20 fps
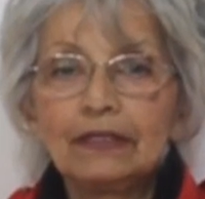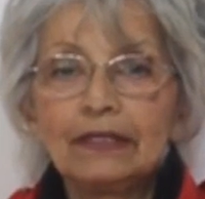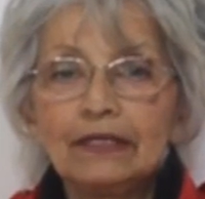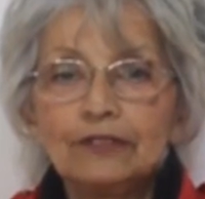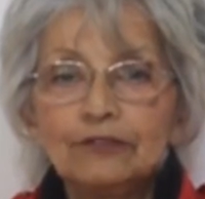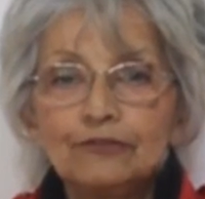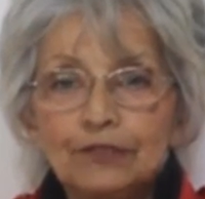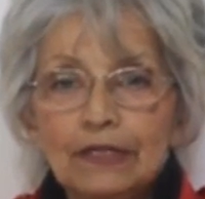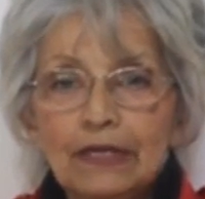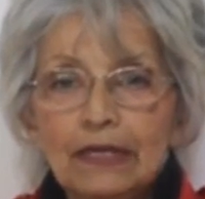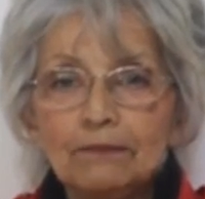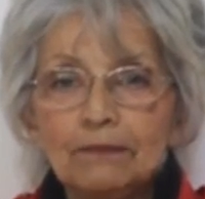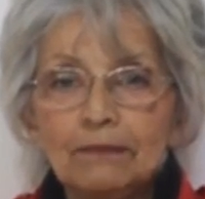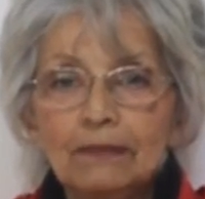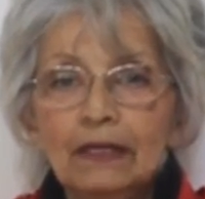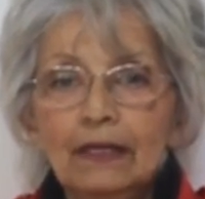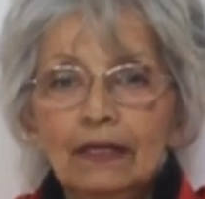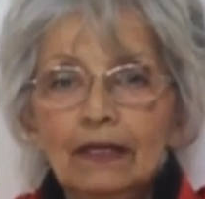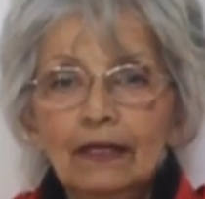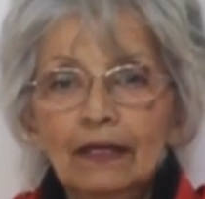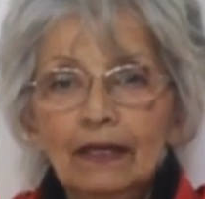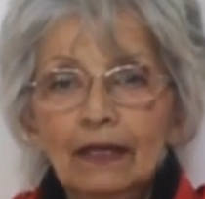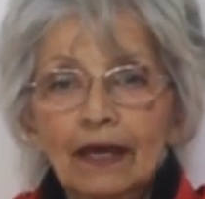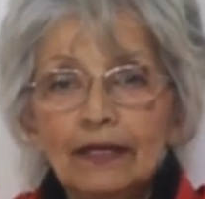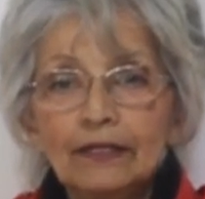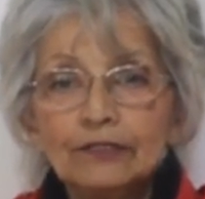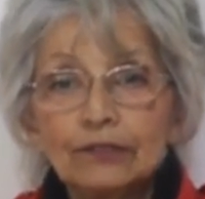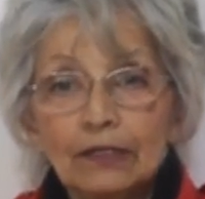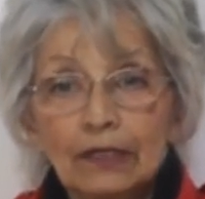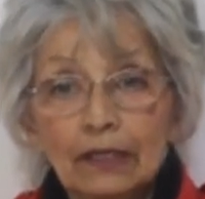a dream
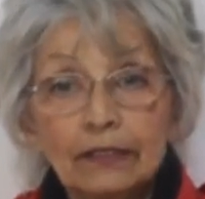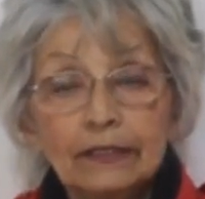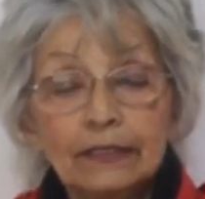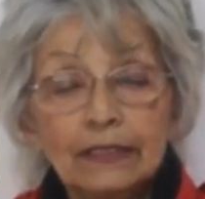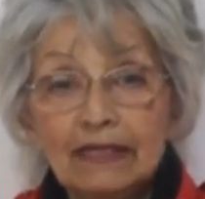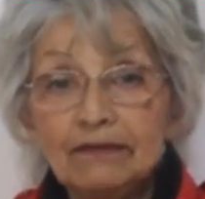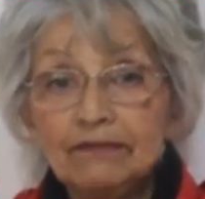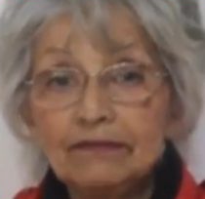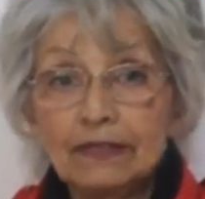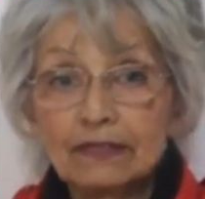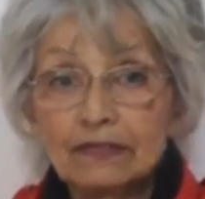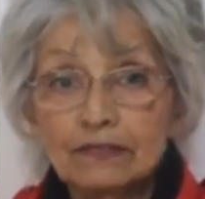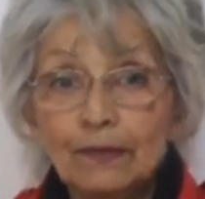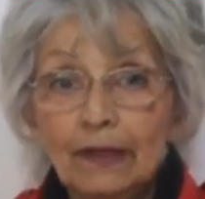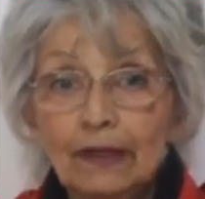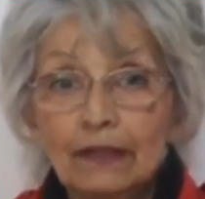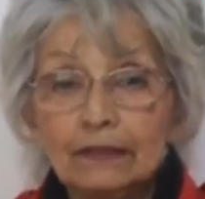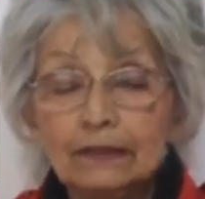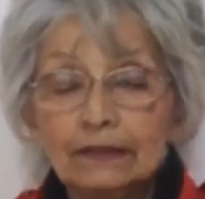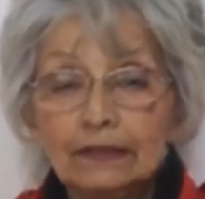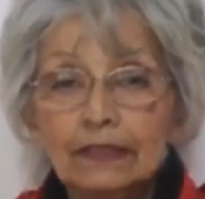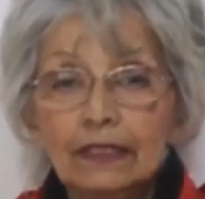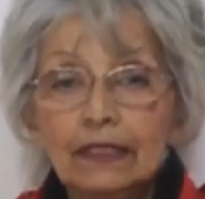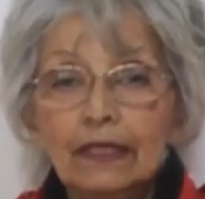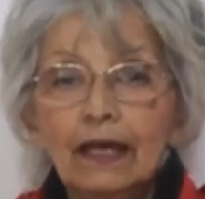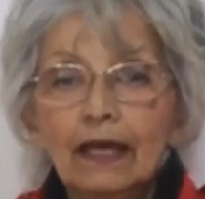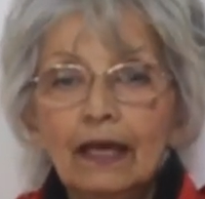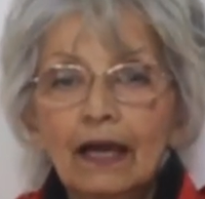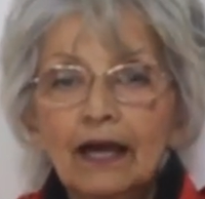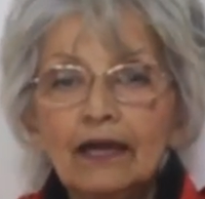and to earn a living as well.
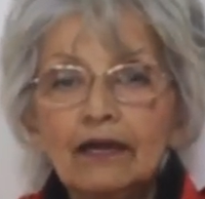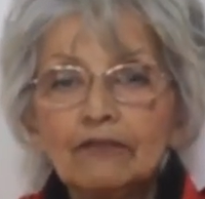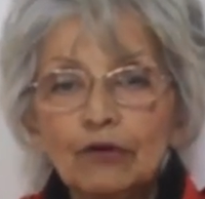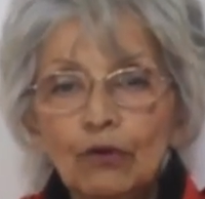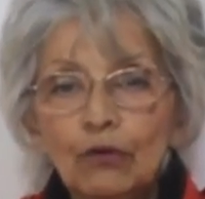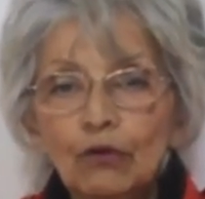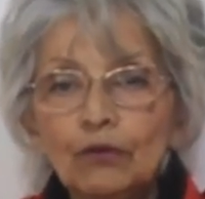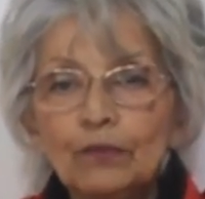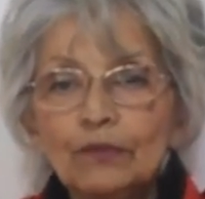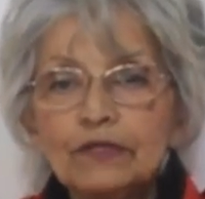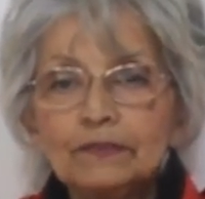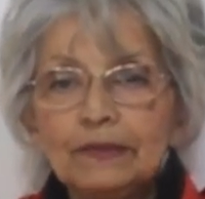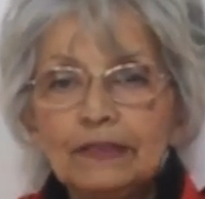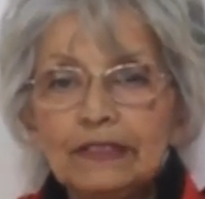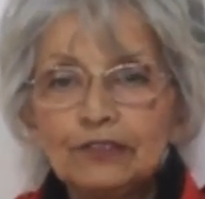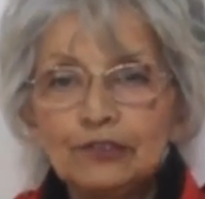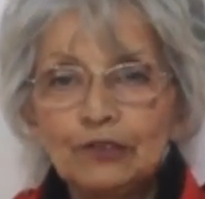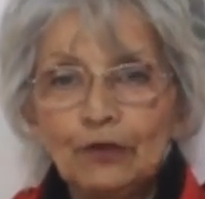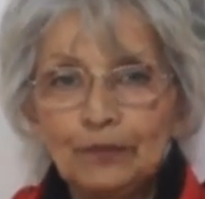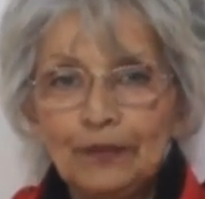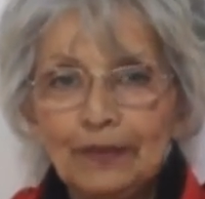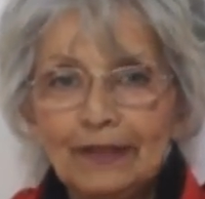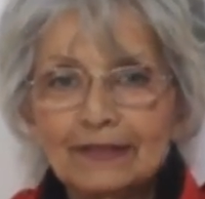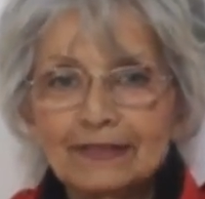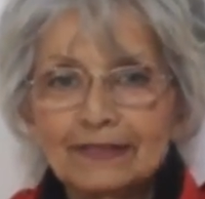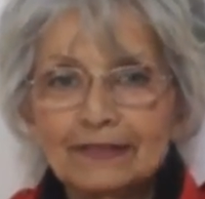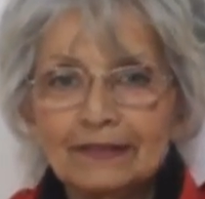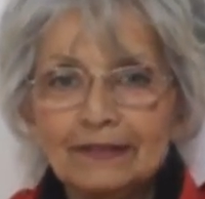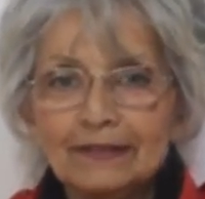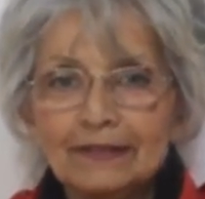I have always been a dog
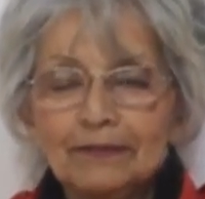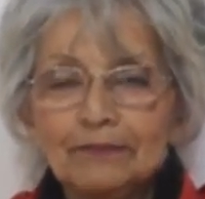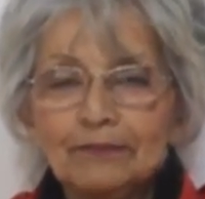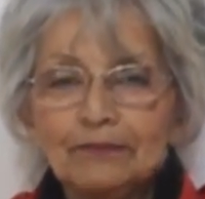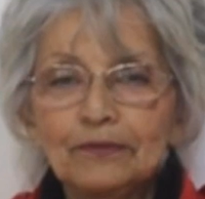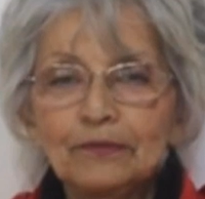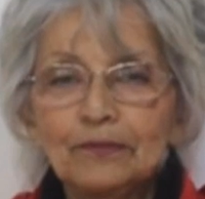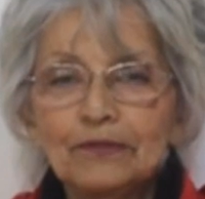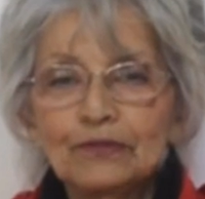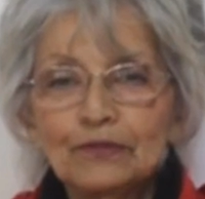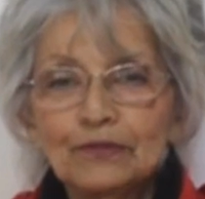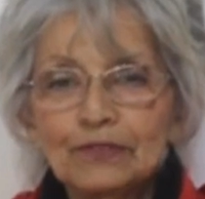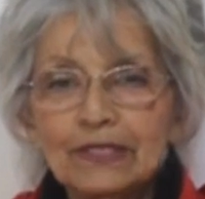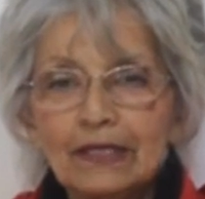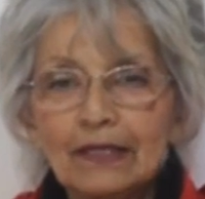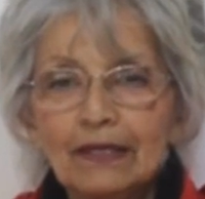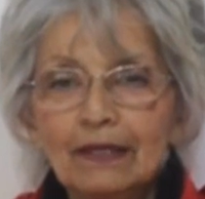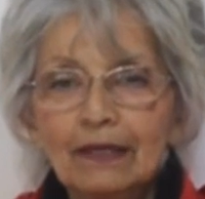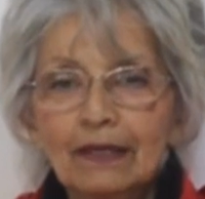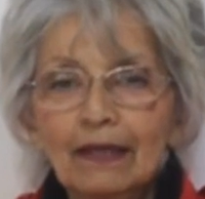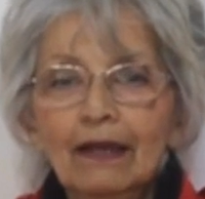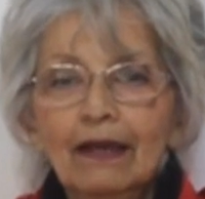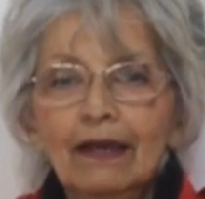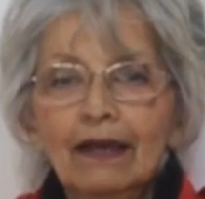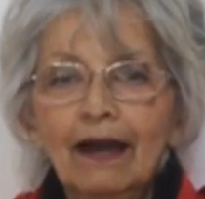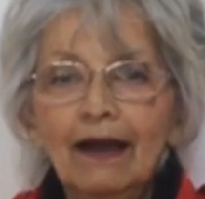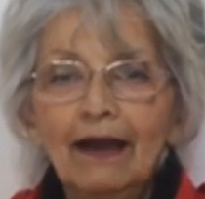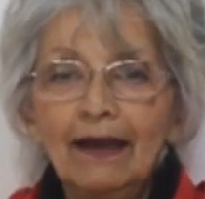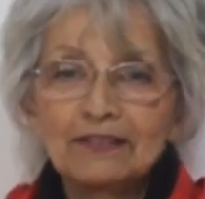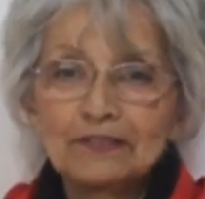person, but with Husse,
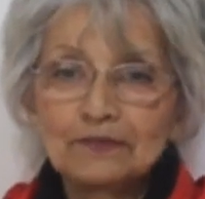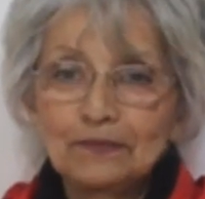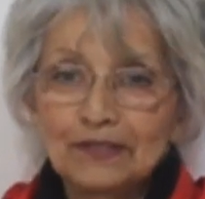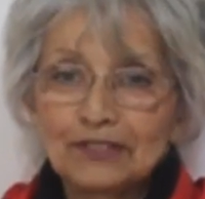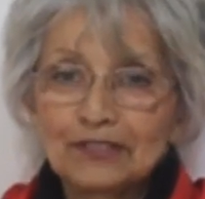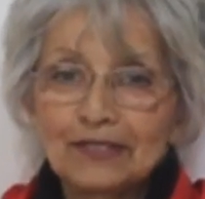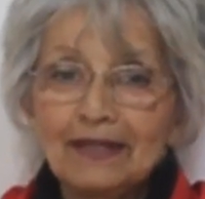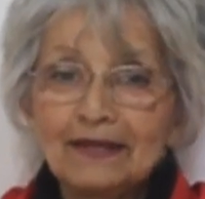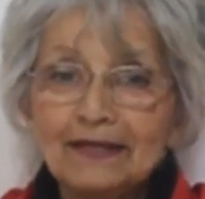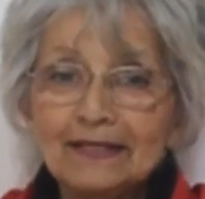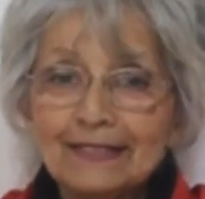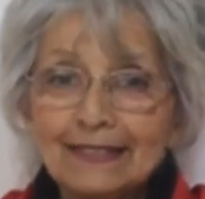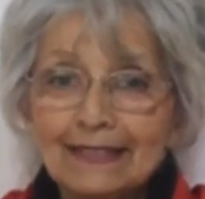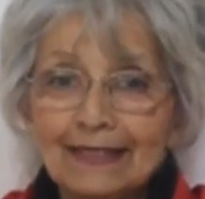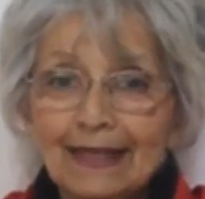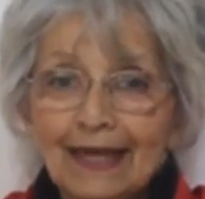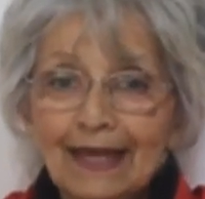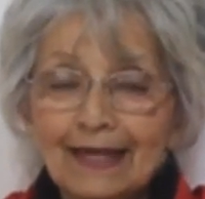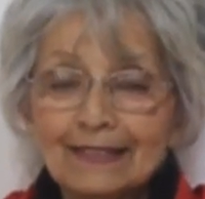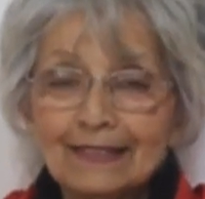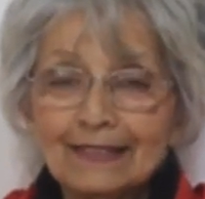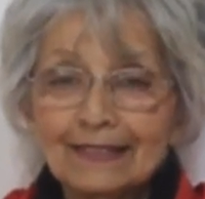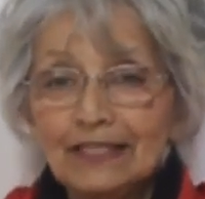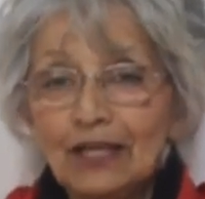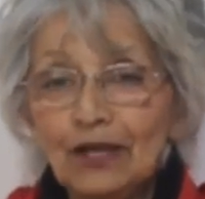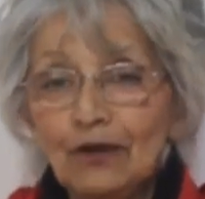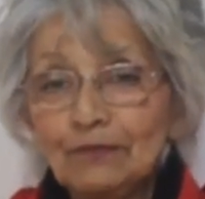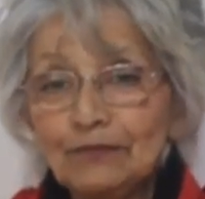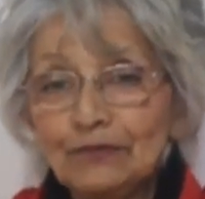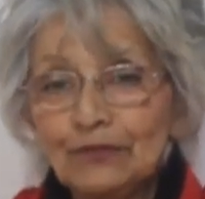I specialized in cats and
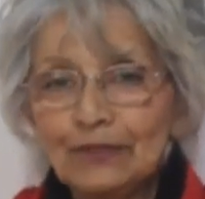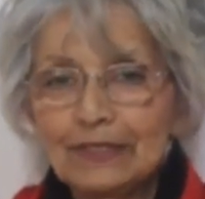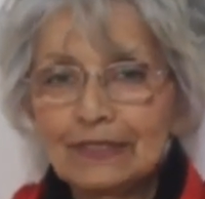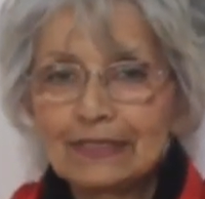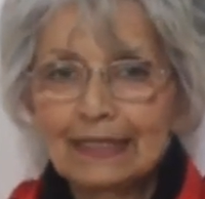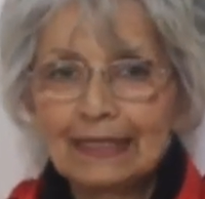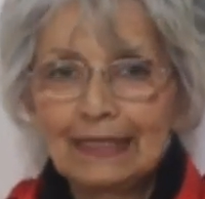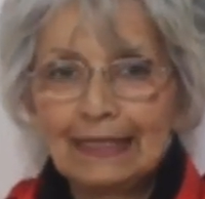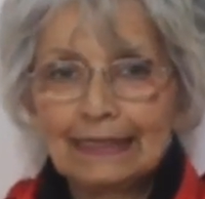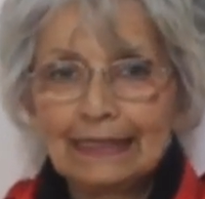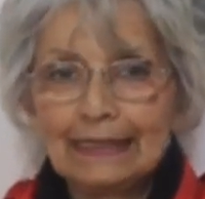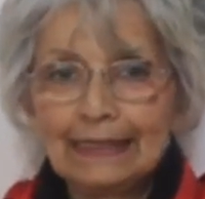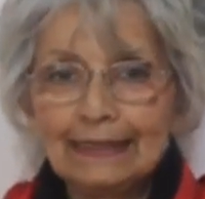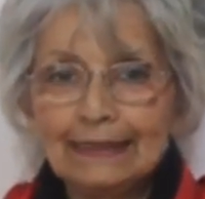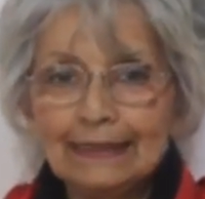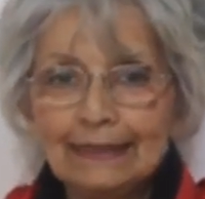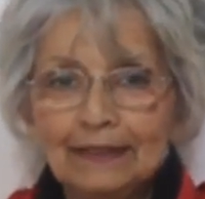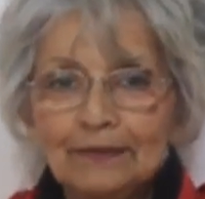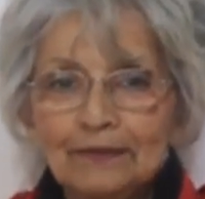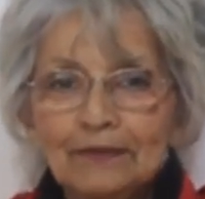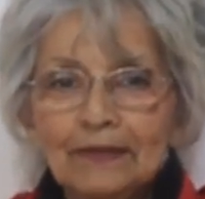now I'm known as a cat lady.